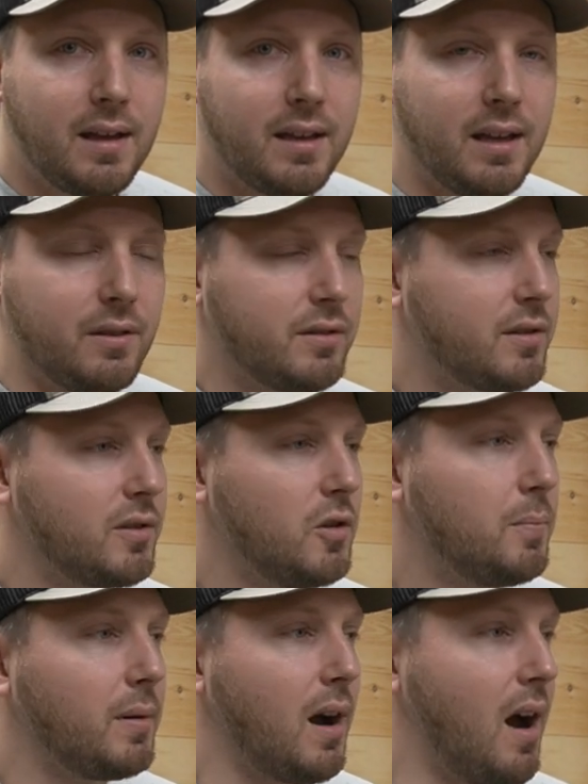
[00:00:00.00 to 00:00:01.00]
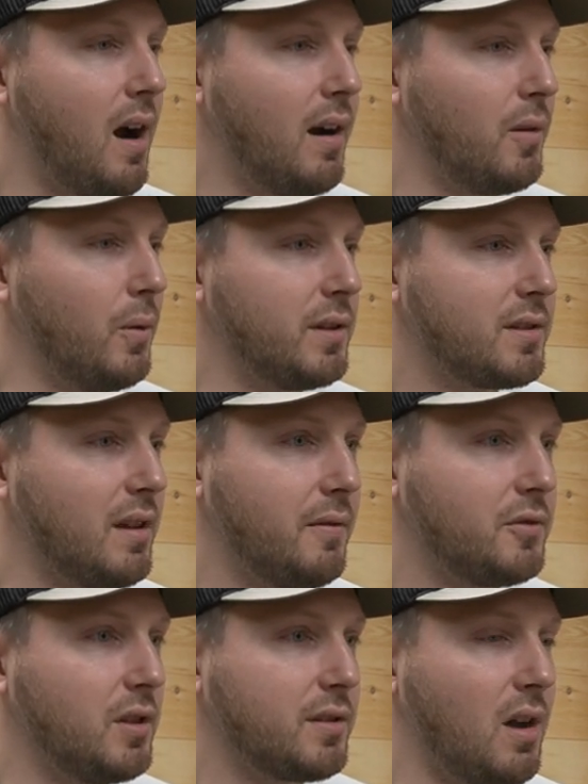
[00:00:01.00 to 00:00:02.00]
it's super hard when
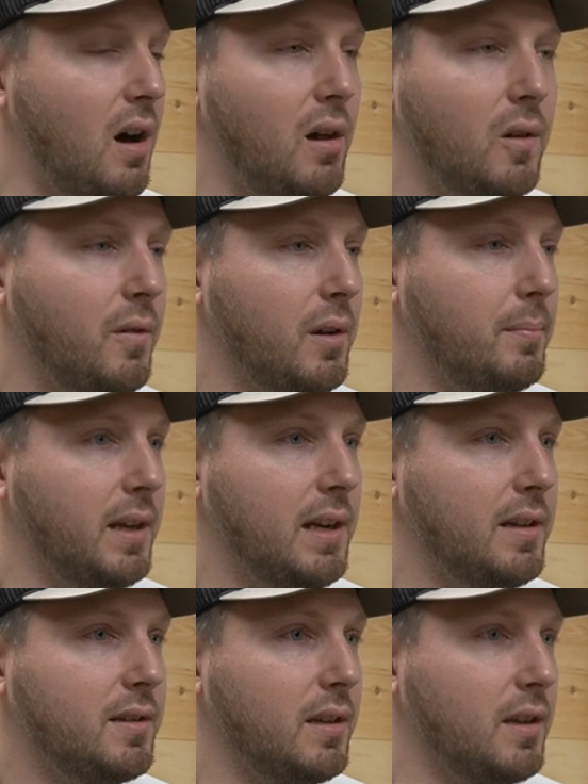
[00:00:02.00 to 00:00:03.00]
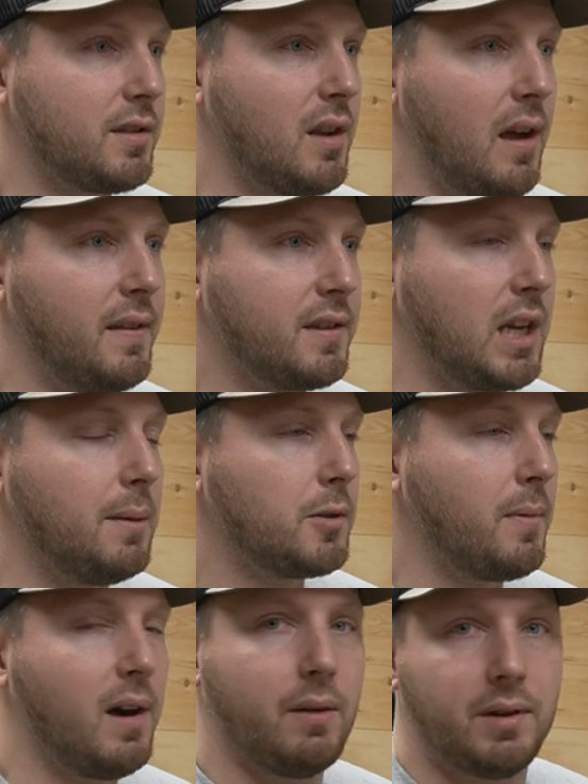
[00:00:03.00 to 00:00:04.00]
stuff's just all over the place and it's not in the same
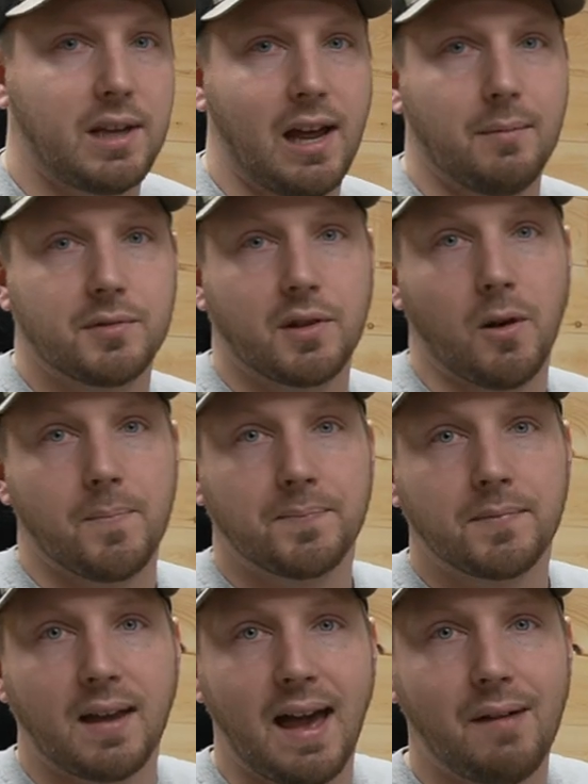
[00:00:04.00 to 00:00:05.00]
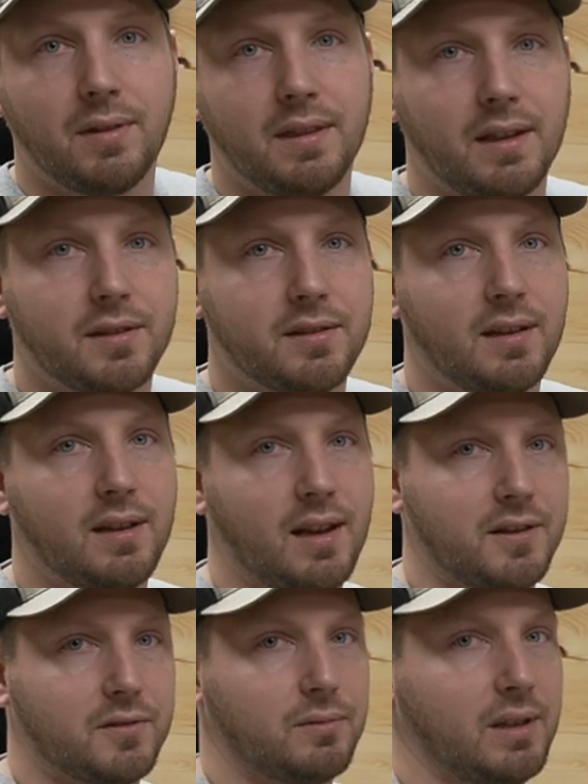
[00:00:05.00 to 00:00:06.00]
spot every time. So having this
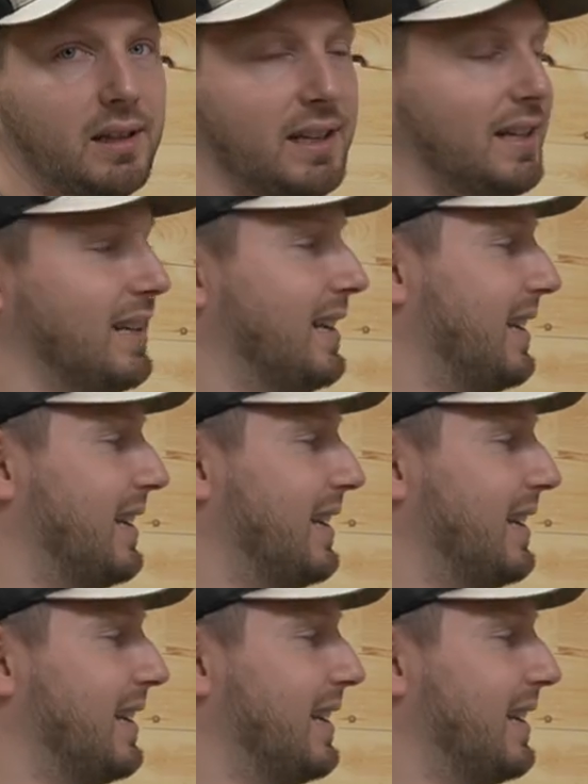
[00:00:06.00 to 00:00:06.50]
has really